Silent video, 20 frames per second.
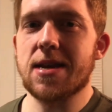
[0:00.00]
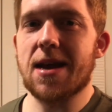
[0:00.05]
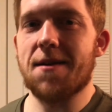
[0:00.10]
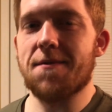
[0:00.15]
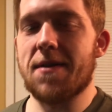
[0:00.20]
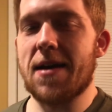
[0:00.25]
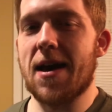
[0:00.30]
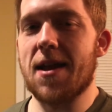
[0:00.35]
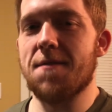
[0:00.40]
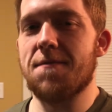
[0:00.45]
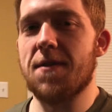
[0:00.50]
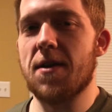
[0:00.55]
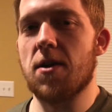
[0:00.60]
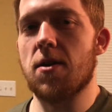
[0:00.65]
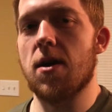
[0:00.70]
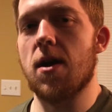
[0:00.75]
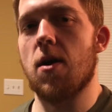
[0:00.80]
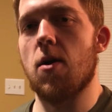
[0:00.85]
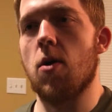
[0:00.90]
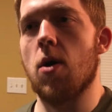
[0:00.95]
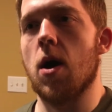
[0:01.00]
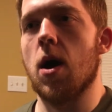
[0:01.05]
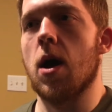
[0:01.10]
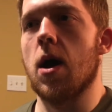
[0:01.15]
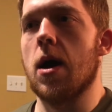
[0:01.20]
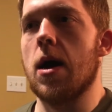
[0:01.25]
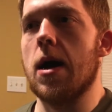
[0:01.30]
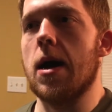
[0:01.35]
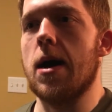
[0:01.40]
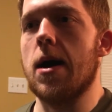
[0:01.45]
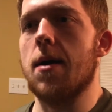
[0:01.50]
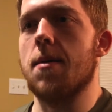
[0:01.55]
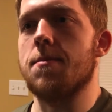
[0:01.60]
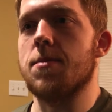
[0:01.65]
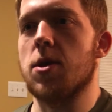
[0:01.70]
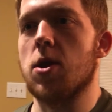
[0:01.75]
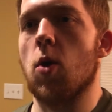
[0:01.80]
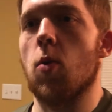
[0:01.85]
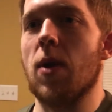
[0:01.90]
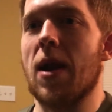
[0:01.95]
I've kind of figured out,
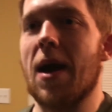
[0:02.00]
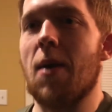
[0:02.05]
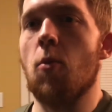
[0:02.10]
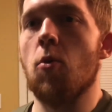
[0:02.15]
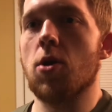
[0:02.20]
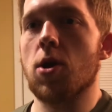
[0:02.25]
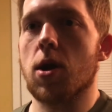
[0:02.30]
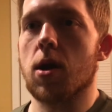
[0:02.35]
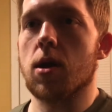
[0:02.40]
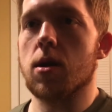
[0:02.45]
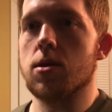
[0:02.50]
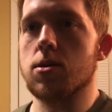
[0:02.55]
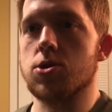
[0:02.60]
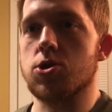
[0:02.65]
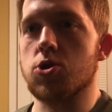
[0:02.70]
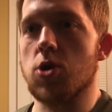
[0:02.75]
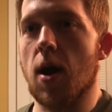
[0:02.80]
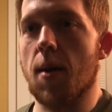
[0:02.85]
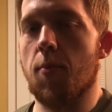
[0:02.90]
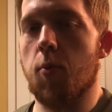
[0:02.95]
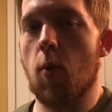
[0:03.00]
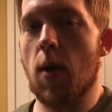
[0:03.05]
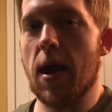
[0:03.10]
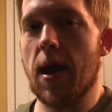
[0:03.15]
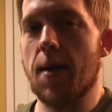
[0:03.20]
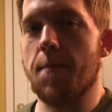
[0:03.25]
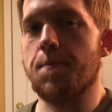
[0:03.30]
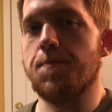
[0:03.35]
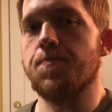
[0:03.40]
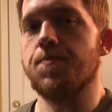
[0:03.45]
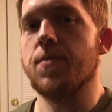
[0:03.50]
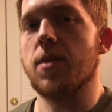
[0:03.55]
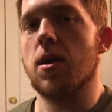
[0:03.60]
you know, when I want to drop weight,